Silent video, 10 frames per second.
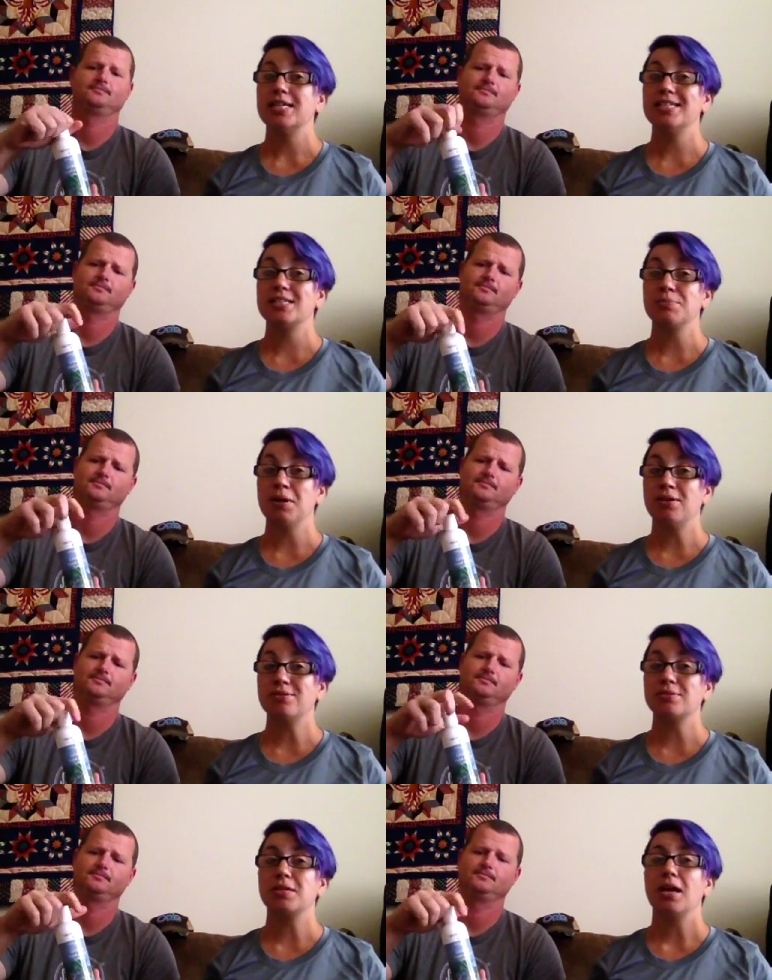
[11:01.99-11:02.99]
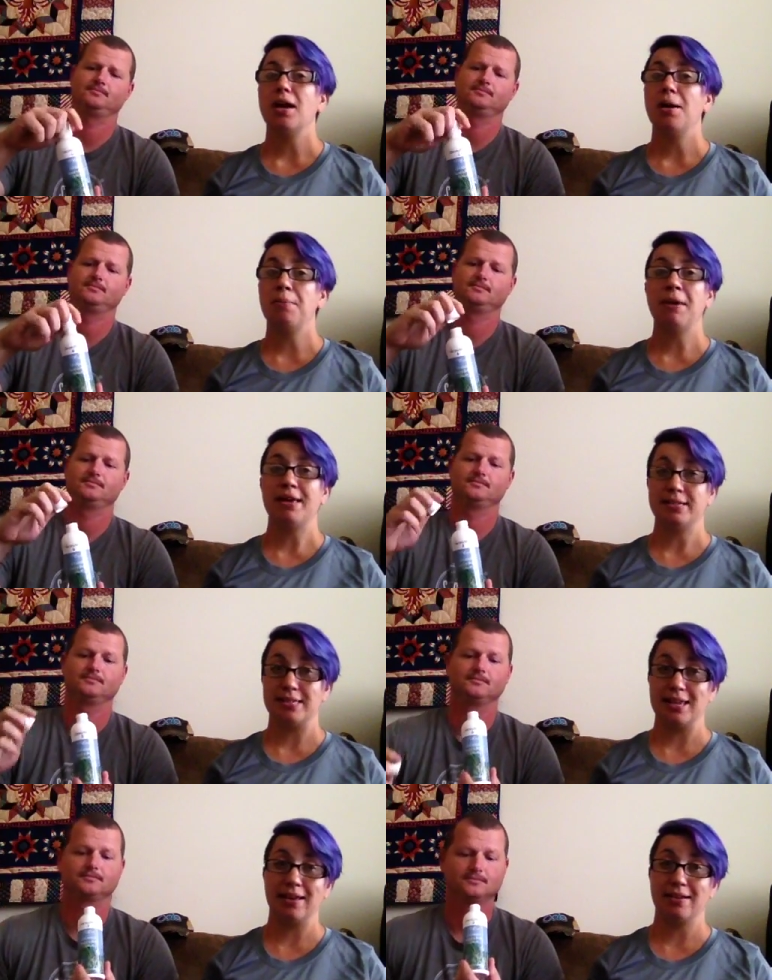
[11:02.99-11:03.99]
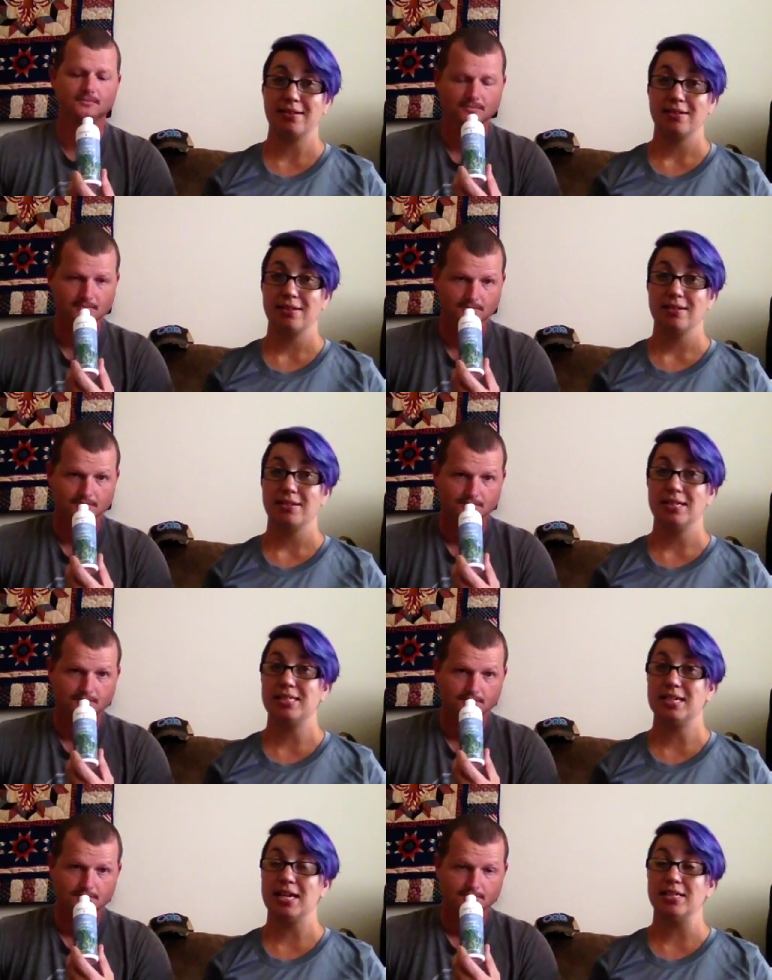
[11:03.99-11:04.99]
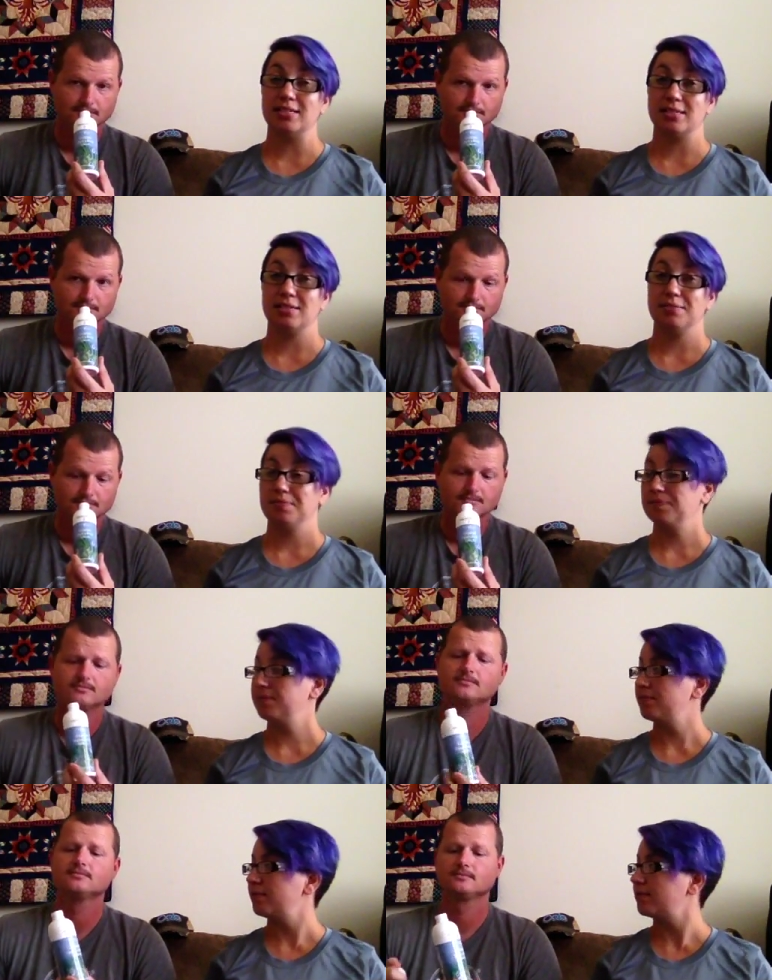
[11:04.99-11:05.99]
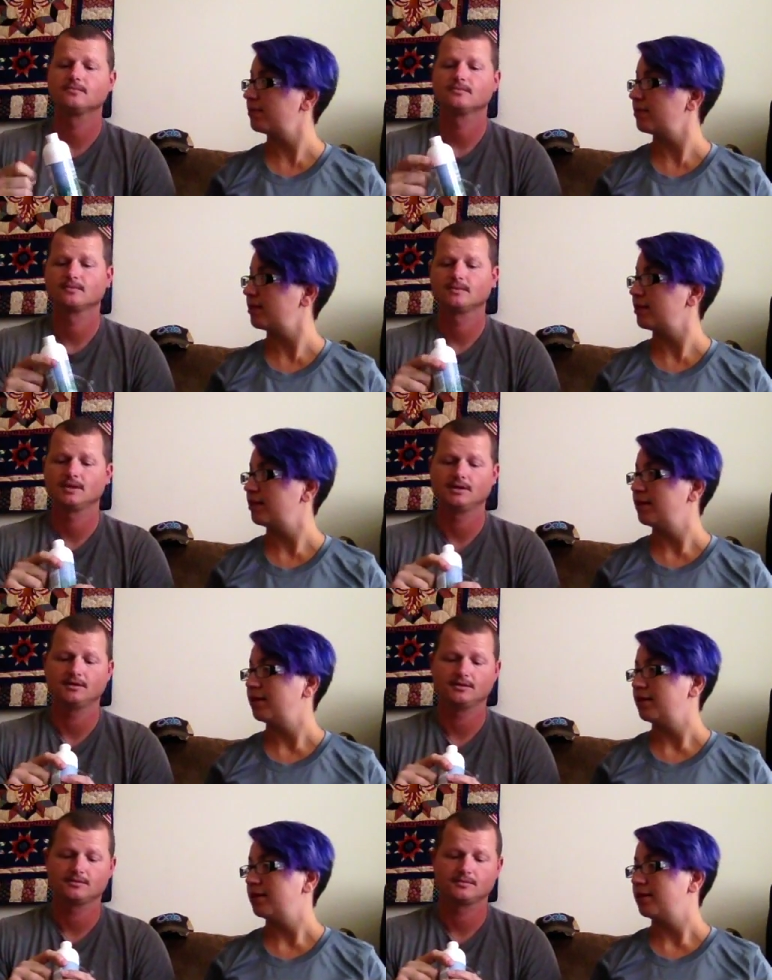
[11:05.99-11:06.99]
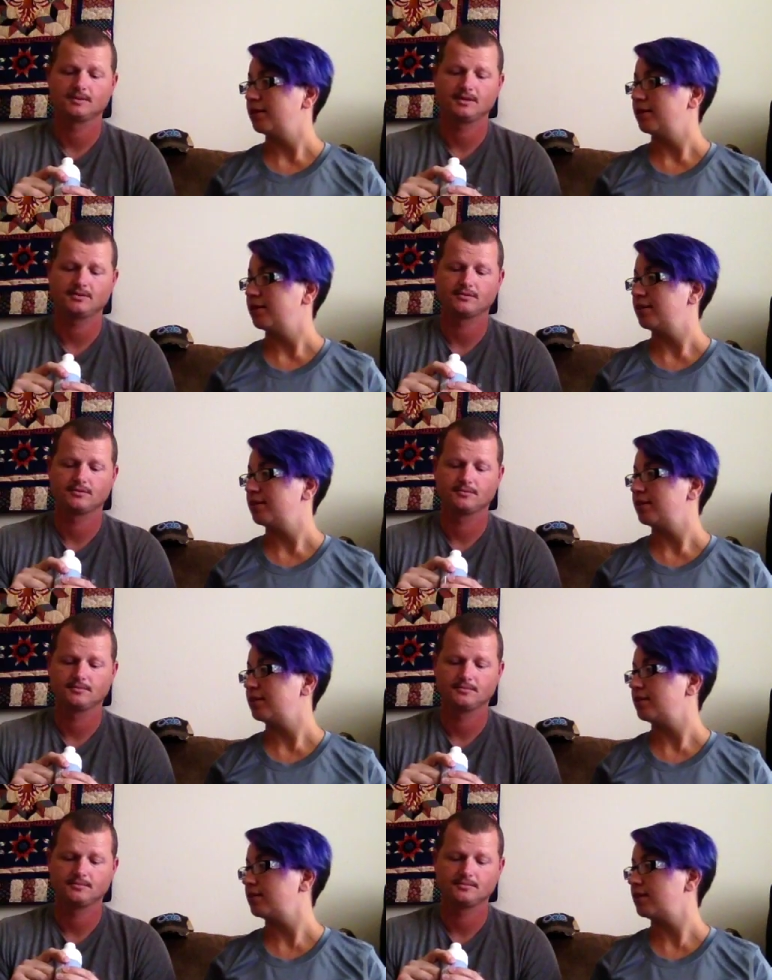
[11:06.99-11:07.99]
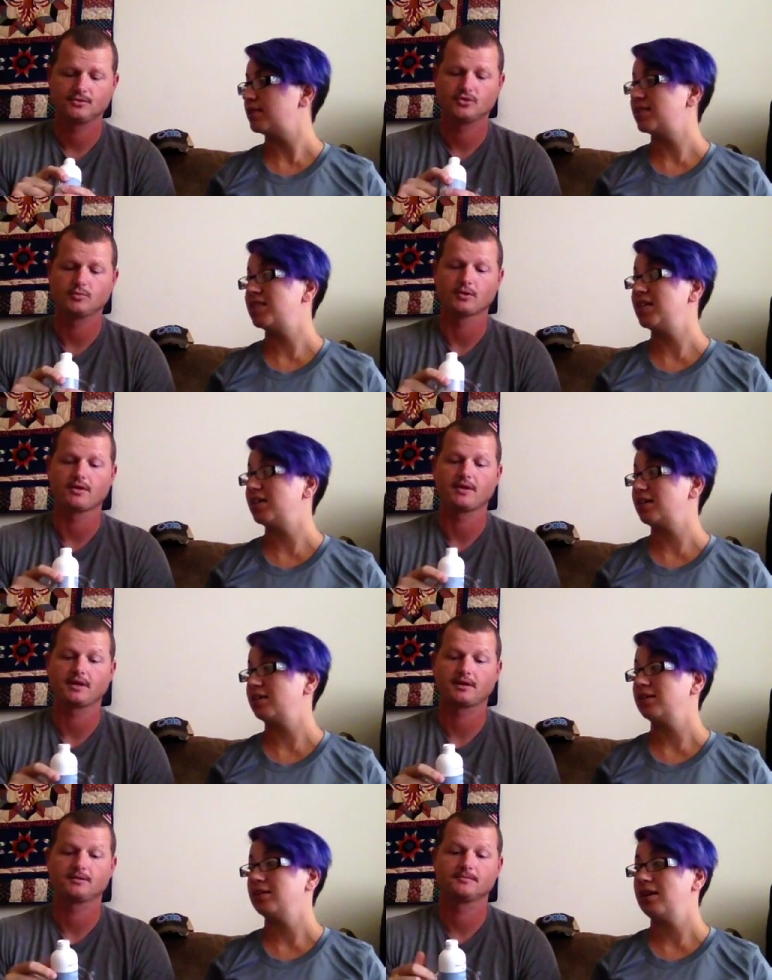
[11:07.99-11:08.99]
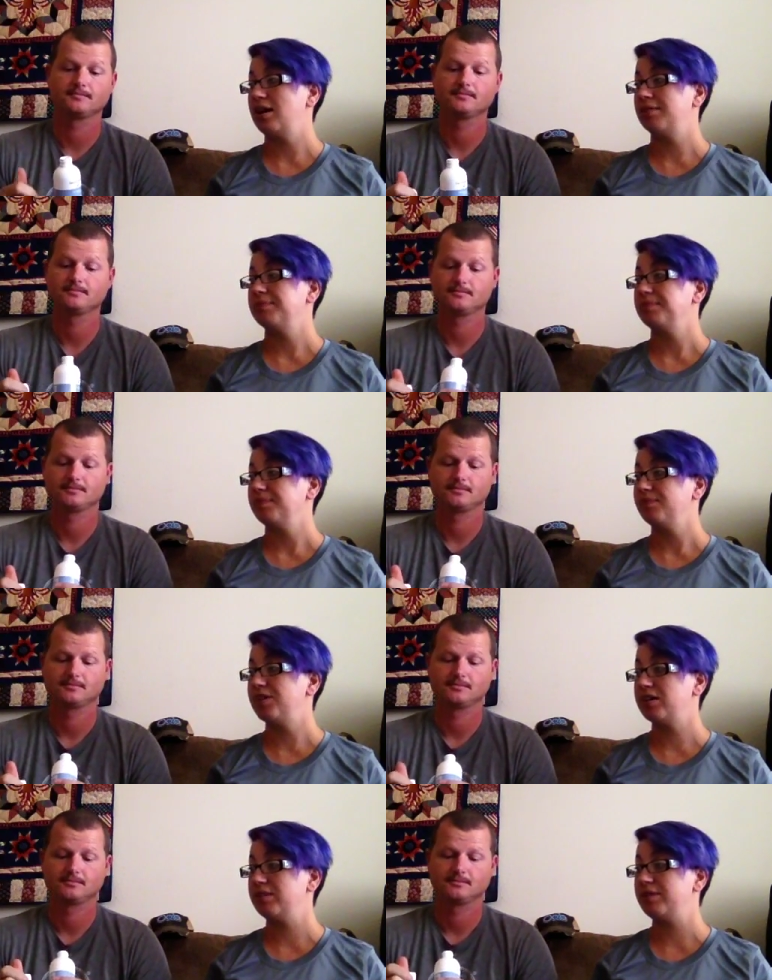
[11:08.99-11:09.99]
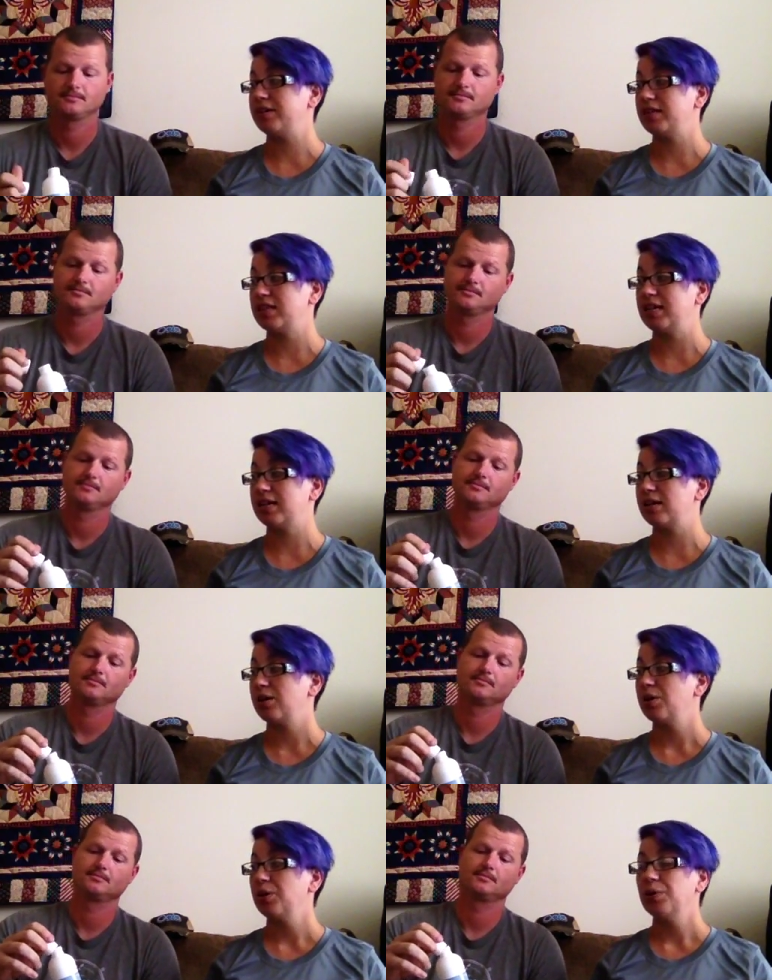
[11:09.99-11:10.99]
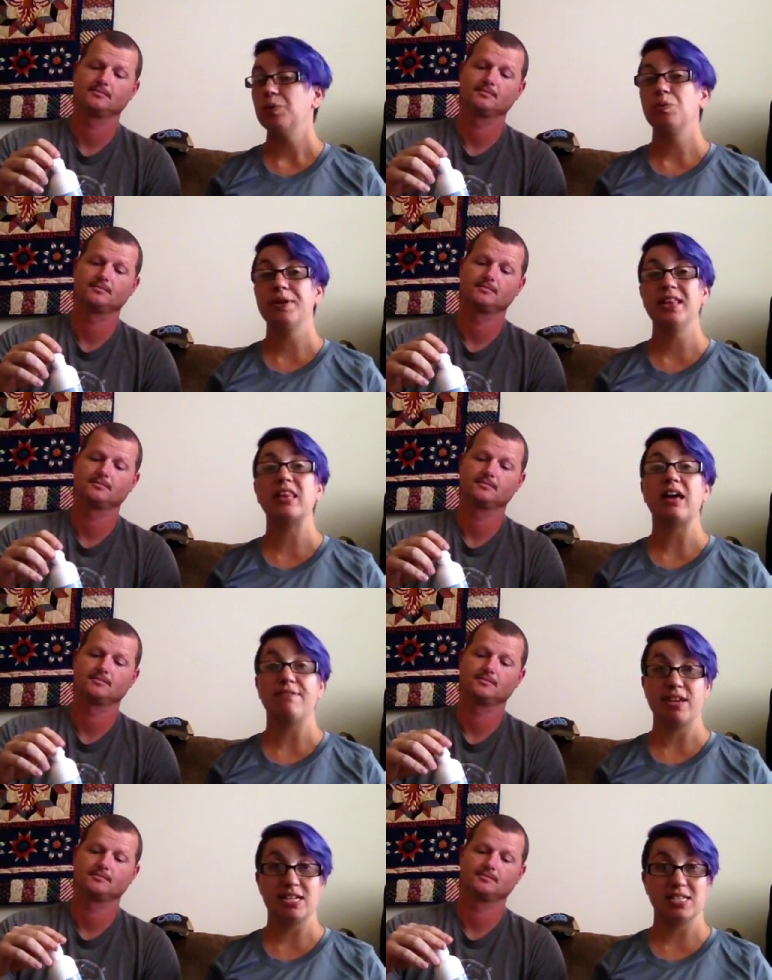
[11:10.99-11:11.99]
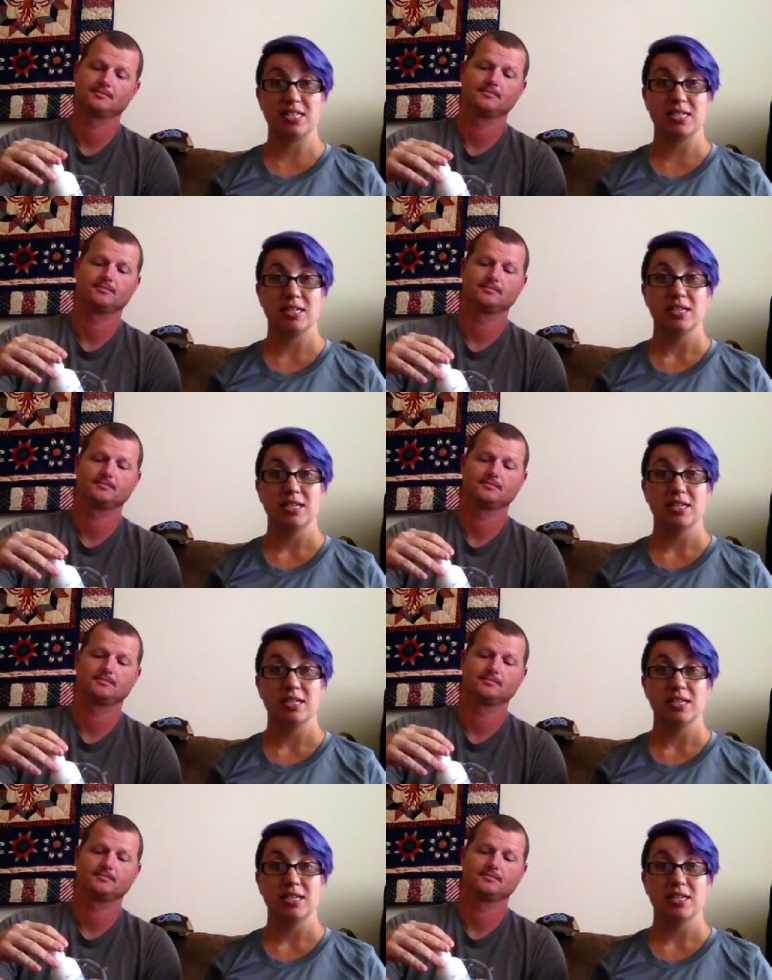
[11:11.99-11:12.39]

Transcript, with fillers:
Speaker 1: It smells amazing. It does.
Speaker 2: It does. It's, it's super thick. thick.
Speaker 1: Yeah. Very, very thick. We love it.